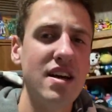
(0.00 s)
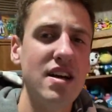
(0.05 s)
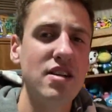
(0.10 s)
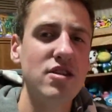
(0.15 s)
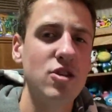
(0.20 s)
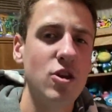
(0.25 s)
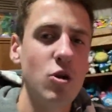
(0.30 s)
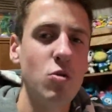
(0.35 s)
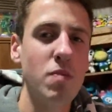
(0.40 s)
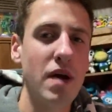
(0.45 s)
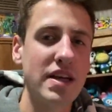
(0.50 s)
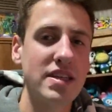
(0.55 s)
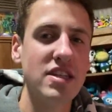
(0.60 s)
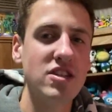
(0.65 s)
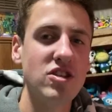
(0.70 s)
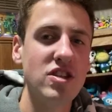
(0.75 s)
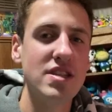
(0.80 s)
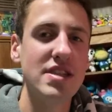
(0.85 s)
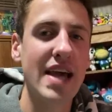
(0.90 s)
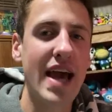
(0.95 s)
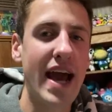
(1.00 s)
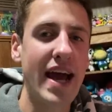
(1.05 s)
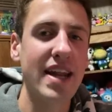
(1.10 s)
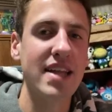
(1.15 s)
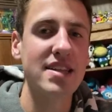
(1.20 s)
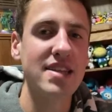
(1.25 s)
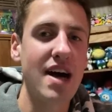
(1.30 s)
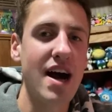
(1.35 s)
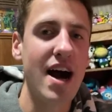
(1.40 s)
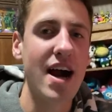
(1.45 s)
two messages at a
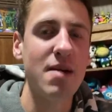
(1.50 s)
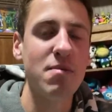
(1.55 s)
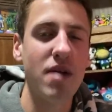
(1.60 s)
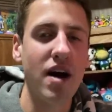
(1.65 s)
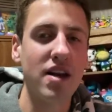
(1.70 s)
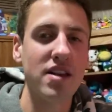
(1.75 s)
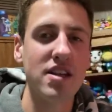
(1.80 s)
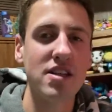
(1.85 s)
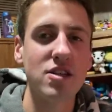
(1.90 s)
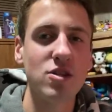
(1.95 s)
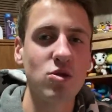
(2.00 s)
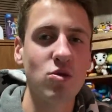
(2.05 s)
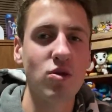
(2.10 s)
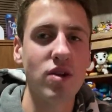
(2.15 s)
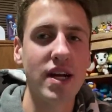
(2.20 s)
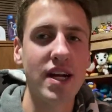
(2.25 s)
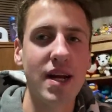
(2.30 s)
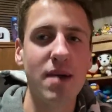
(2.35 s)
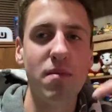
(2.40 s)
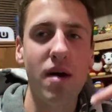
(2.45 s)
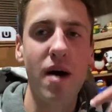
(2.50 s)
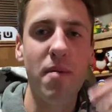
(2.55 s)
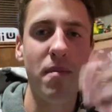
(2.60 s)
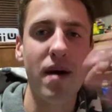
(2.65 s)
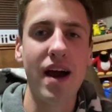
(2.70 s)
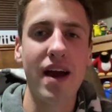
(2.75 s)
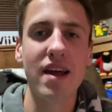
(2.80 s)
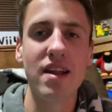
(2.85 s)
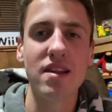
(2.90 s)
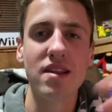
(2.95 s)
time on the screen. I'm on
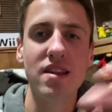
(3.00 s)
my